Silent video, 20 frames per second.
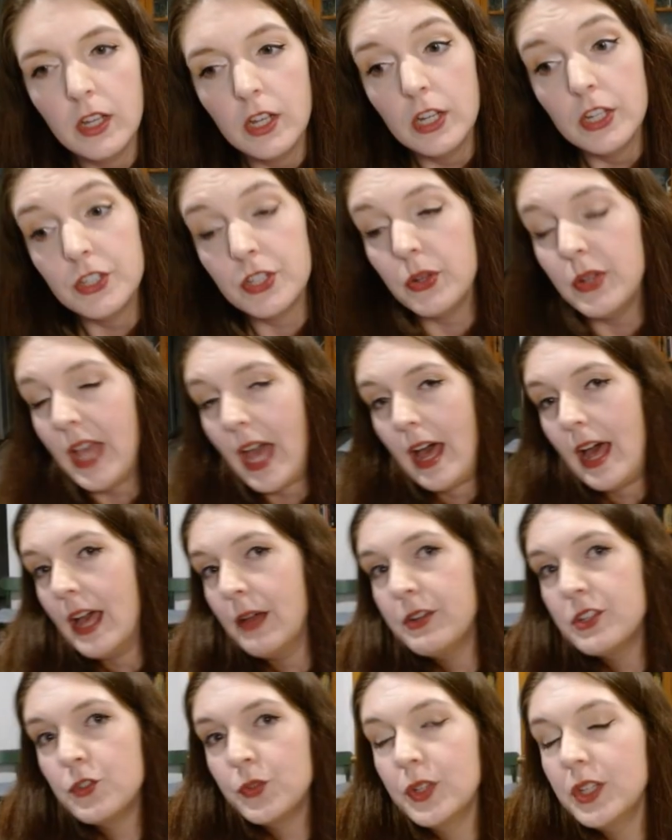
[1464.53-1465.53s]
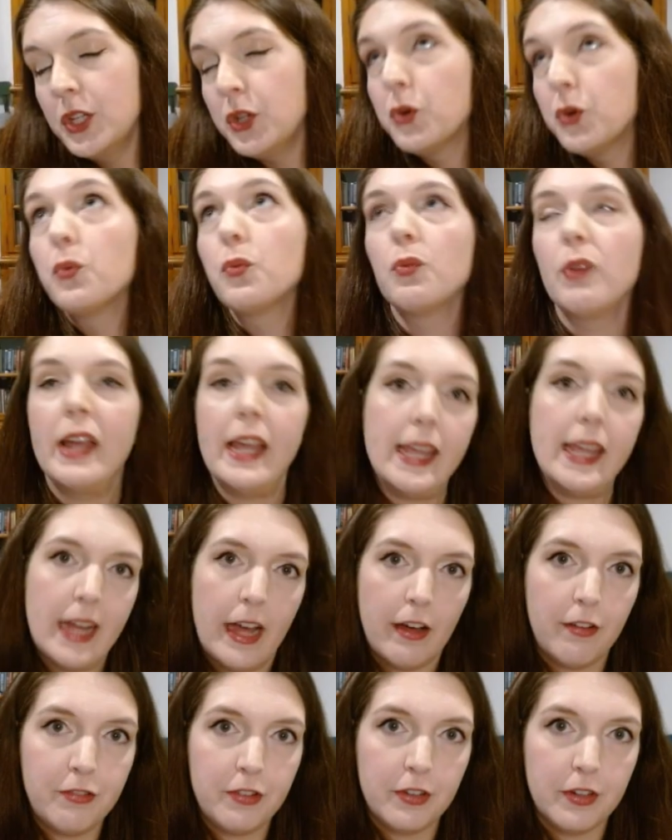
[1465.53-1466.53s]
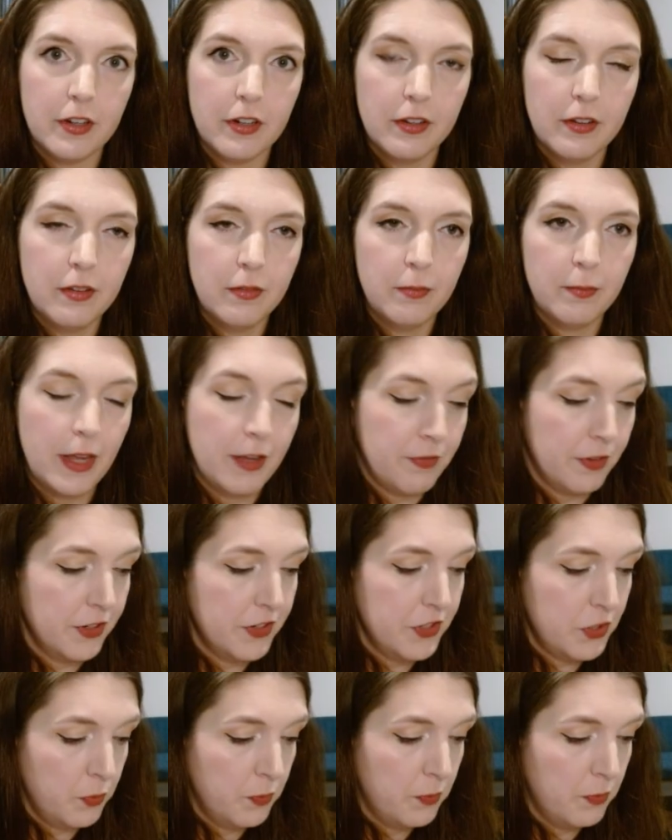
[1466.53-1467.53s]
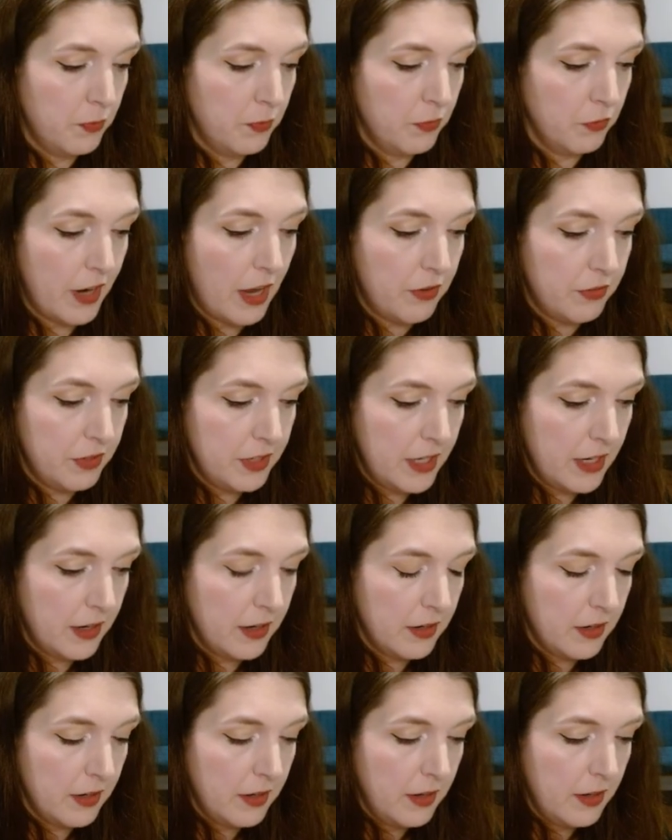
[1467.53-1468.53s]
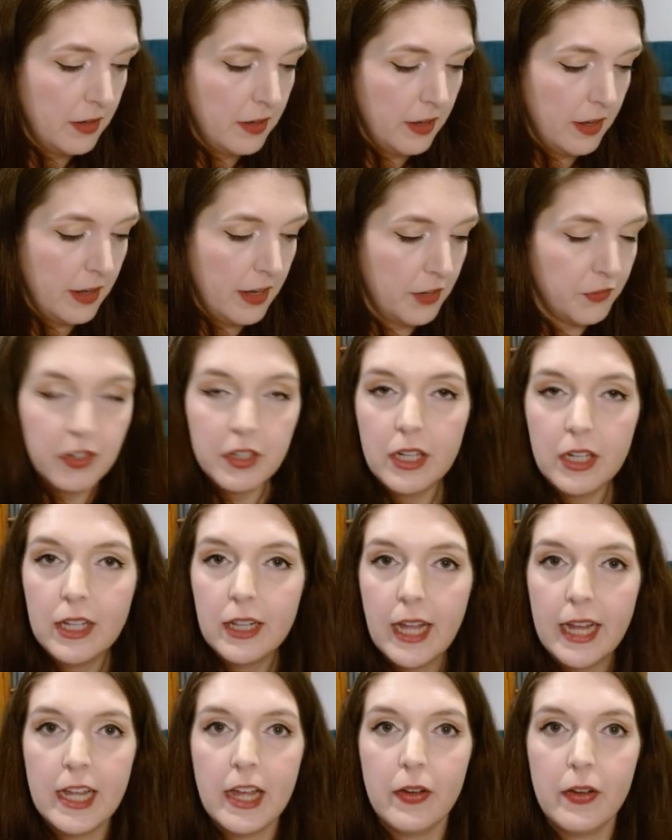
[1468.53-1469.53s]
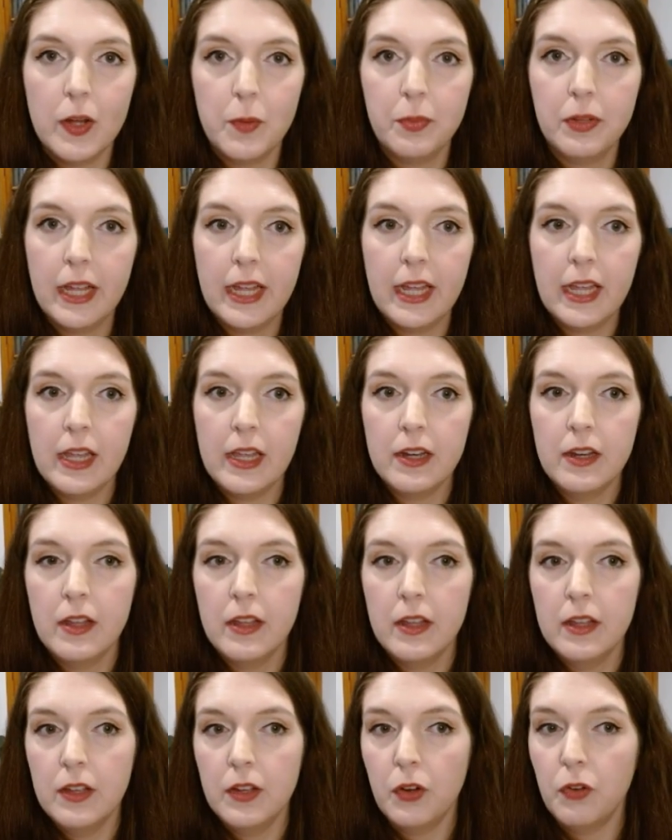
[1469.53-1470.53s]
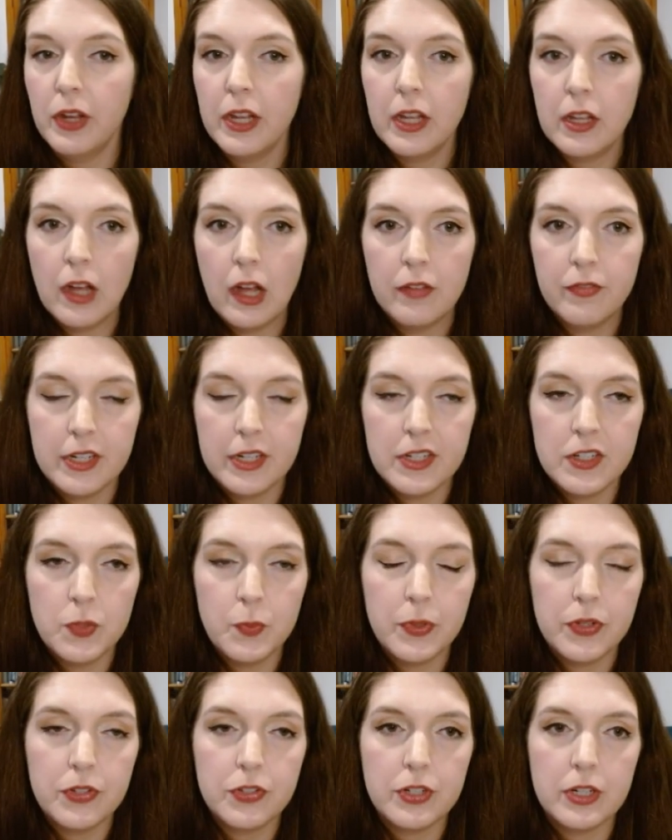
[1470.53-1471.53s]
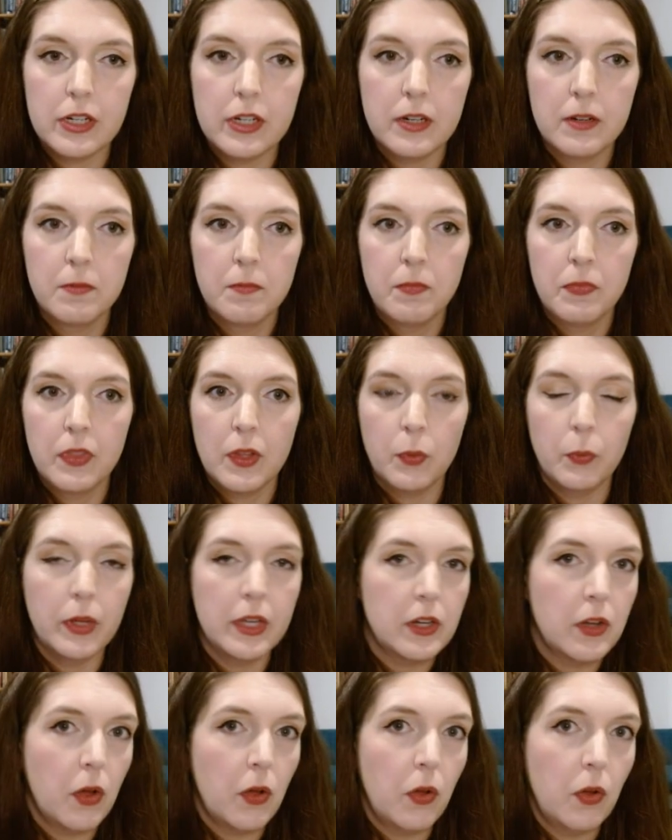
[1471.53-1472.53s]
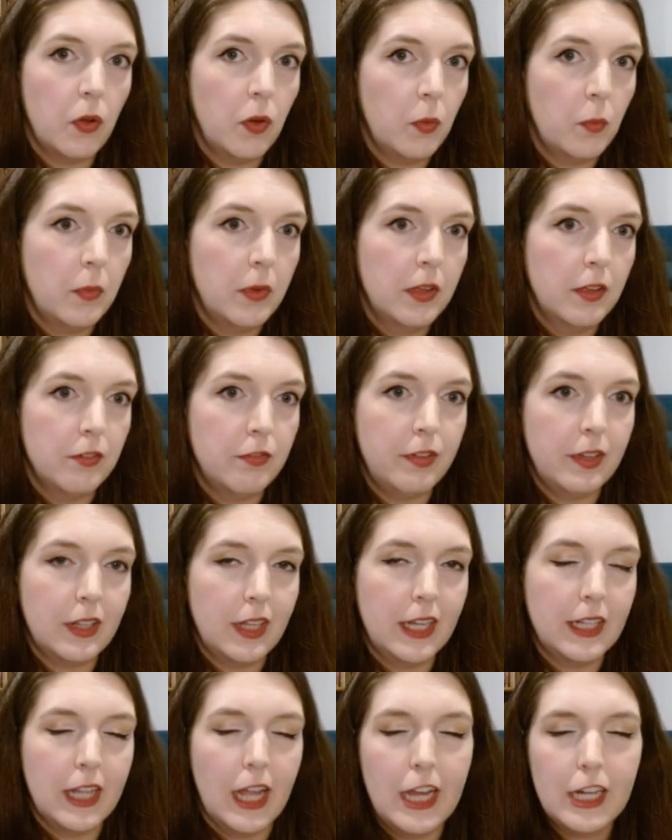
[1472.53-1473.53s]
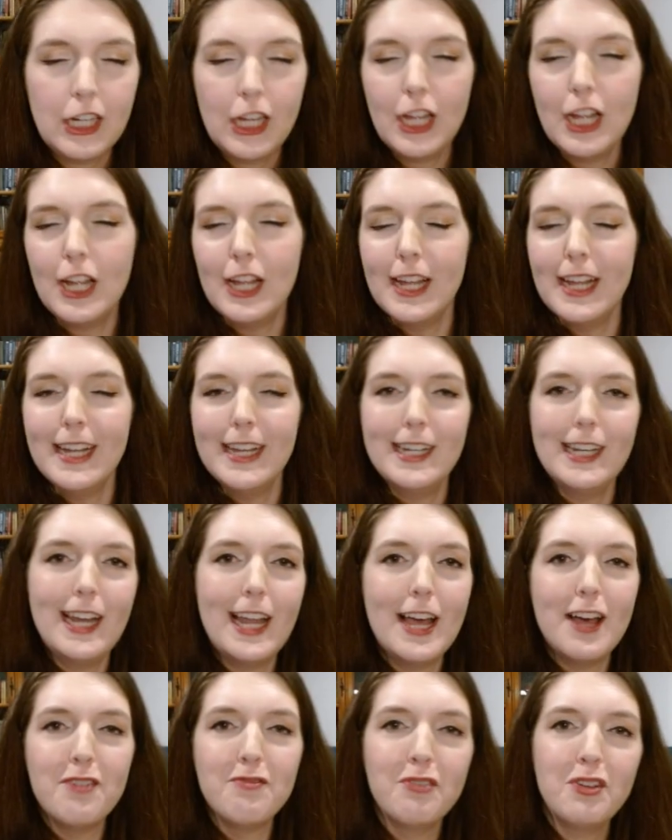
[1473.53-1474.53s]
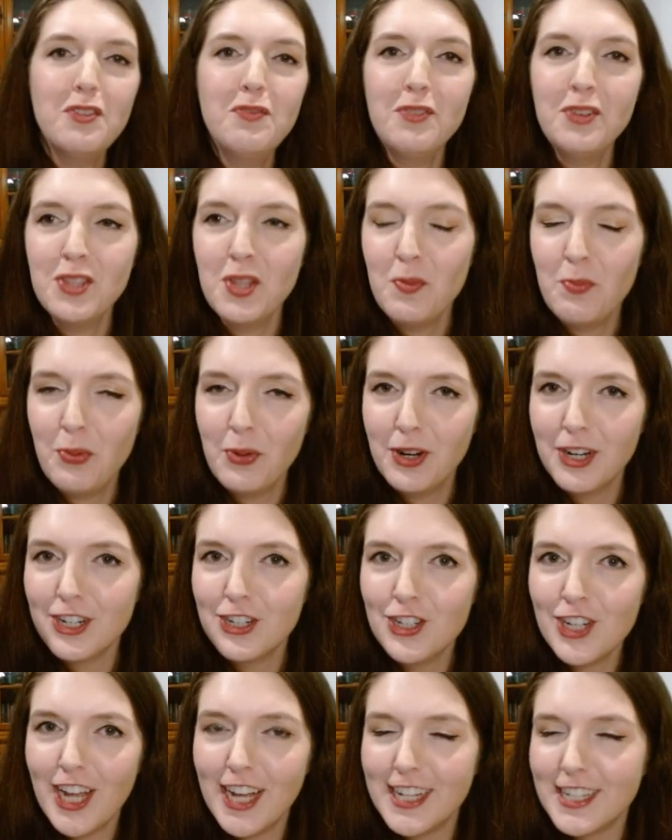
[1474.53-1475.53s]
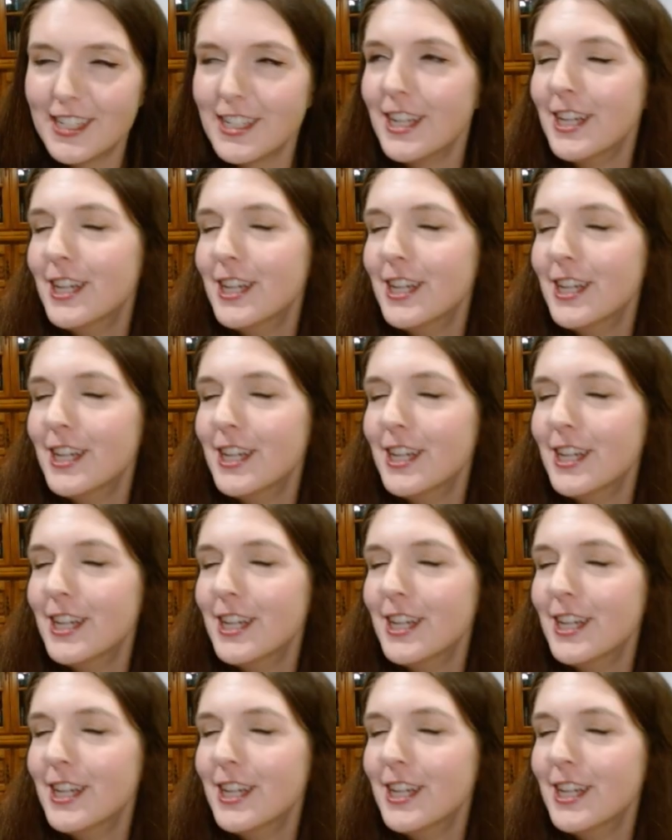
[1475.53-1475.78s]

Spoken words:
So yeah, I was feeling great after my first round here. I really like how I played. Great confidence booster. Went home feeling like, oh, I love over the board chess.